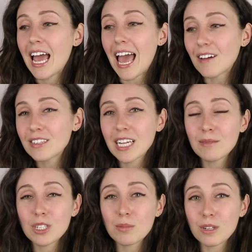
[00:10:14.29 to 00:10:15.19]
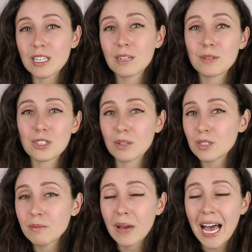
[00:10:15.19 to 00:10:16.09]
Every time she pulls out a
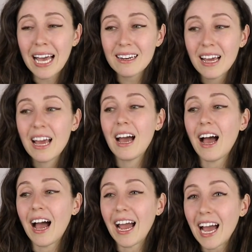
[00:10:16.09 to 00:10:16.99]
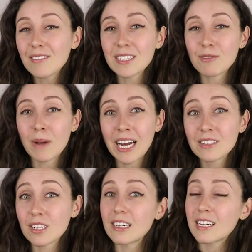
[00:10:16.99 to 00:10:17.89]
prescription pad, I have to remind
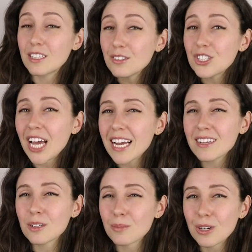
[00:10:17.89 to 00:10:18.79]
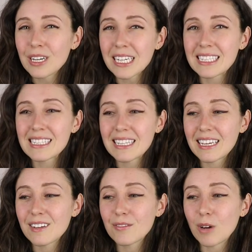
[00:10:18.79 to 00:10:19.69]
her, can you check your book and
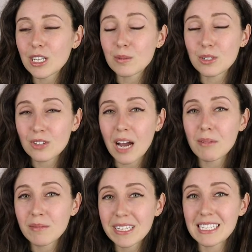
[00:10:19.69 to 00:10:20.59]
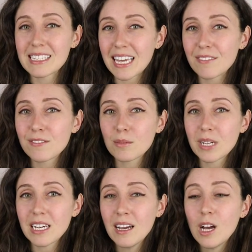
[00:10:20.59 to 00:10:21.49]
see if what you're prescribing me is safe for
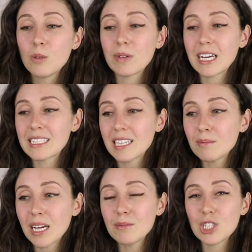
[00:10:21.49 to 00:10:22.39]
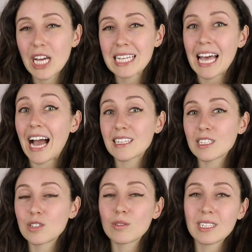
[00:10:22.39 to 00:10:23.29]
me? Because sometimes she has
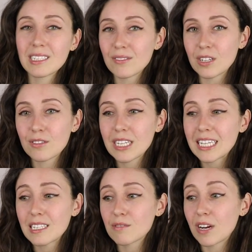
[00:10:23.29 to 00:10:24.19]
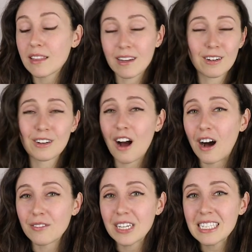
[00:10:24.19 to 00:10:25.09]
access to a list of ingredients right there in her
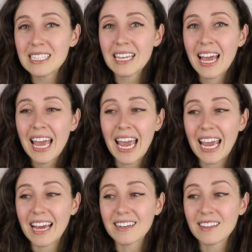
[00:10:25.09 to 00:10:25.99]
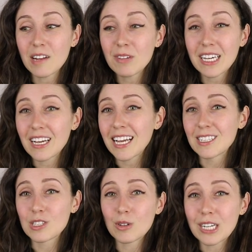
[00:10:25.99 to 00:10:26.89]
office, and then we can kind
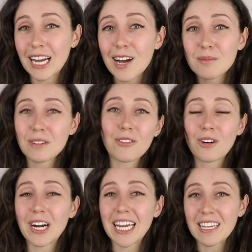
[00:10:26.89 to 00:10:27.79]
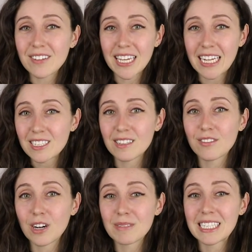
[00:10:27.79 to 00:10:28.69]
of sort it out before I even get to the
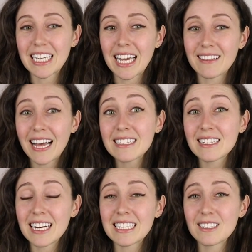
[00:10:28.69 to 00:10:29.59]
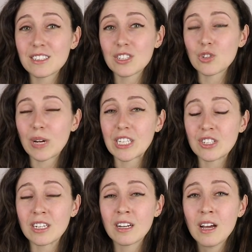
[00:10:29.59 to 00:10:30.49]
pharmacy, and that's an ideal
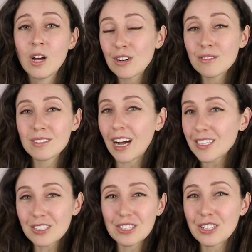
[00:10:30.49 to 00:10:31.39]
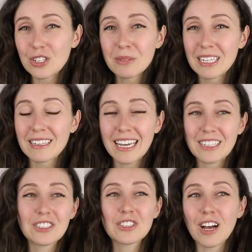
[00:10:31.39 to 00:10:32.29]
situation. You know, doctors are human. Like,
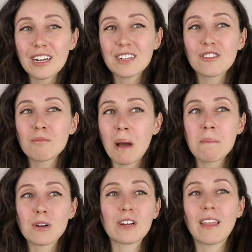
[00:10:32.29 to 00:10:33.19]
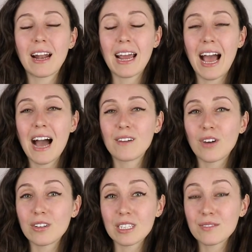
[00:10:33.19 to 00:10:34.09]
she's not going to remember that I have
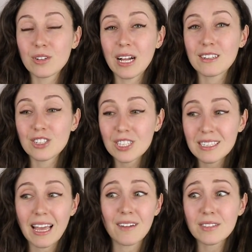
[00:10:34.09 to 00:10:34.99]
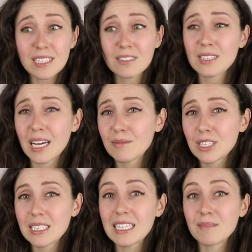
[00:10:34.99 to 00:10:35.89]
all these food allergies every single time
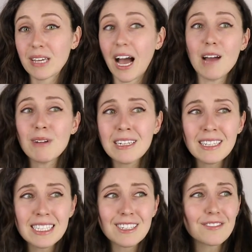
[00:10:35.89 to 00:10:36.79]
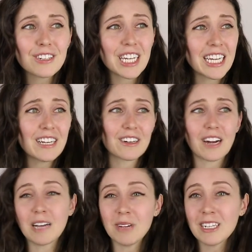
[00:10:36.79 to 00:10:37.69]
she sees me. I might not see her for a year.
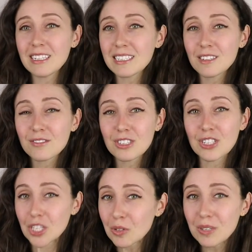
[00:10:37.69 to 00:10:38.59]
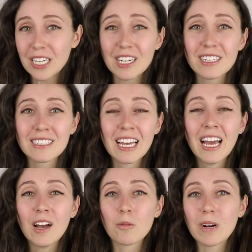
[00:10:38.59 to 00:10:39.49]
I might not see her for 2 years.
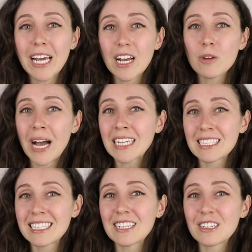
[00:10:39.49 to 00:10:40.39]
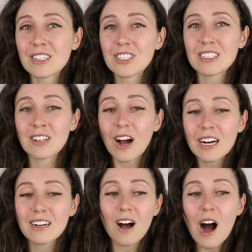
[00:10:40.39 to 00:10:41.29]
When I go back to see her, she's not
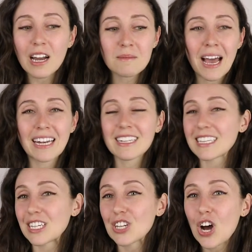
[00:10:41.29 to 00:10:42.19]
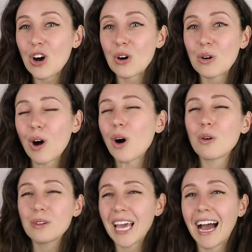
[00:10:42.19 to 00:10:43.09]
going to automatically know,
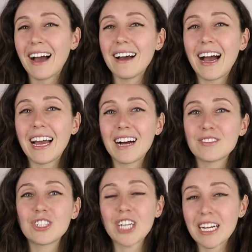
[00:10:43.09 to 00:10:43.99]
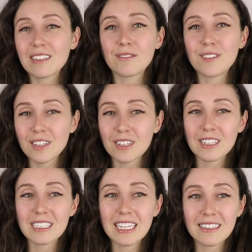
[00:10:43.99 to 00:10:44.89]
oh yeah, I have to check the
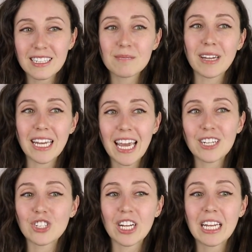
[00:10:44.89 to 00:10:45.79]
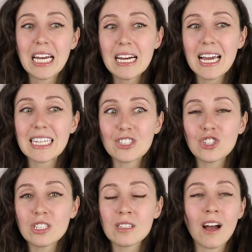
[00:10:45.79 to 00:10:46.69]
fillers in this medication. It's
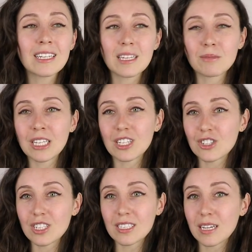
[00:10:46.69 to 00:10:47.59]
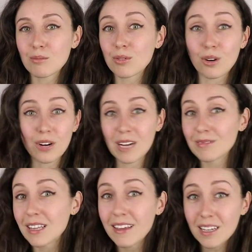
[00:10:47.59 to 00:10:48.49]
just not something that she's like
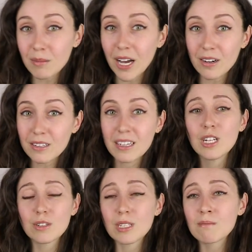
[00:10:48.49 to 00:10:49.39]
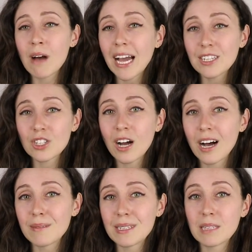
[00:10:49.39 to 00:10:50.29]
programmed to think about. So it's my
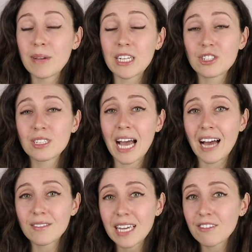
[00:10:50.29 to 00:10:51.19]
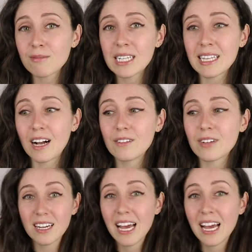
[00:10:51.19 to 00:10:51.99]
job as a patient to advocate for myself.